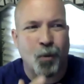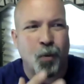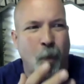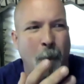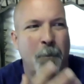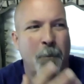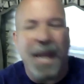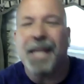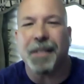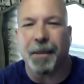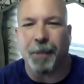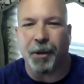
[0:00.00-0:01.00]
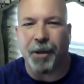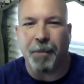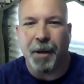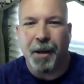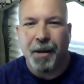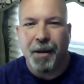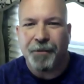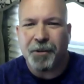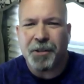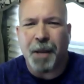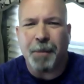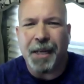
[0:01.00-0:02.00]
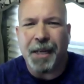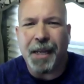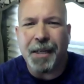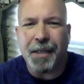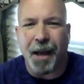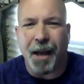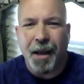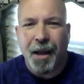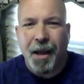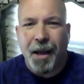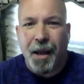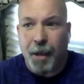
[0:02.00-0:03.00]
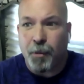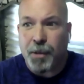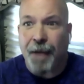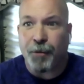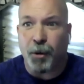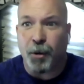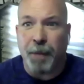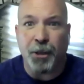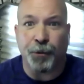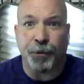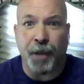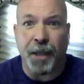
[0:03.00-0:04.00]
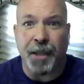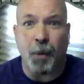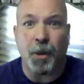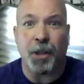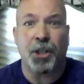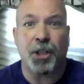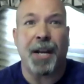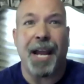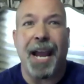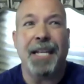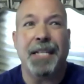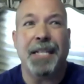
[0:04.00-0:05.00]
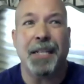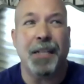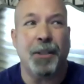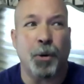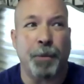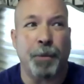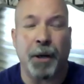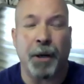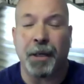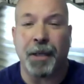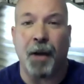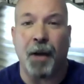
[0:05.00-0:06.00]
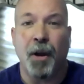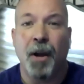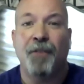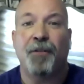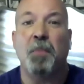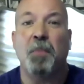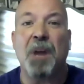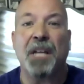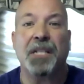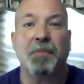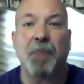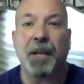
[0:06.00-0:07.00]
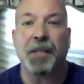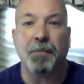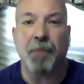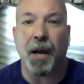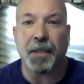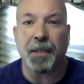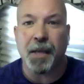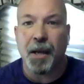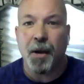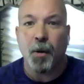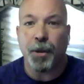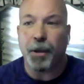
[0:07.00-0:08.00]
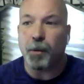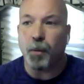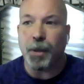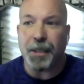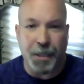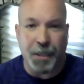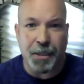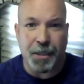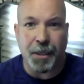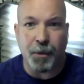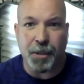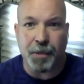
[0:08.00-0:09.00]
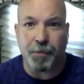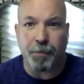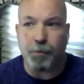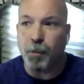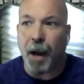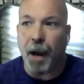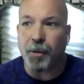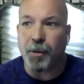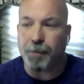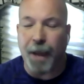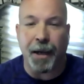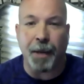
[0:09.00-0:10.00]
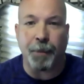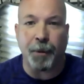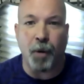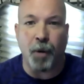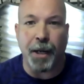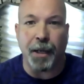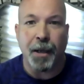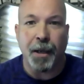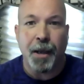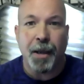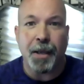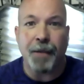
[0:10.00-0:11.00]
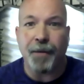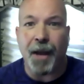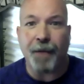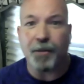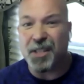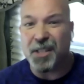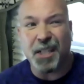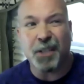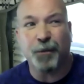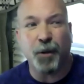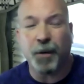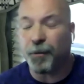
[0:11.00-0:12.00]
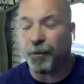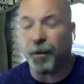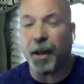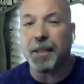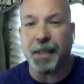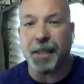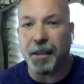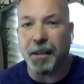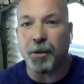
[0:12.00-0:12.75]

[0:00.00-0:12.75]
amazing about them. First time in India, it was after a major flood that would have shut any city in North America down for months and months and months. Within weeks, this city with Mumbai was back up and running, even after six foot floods in their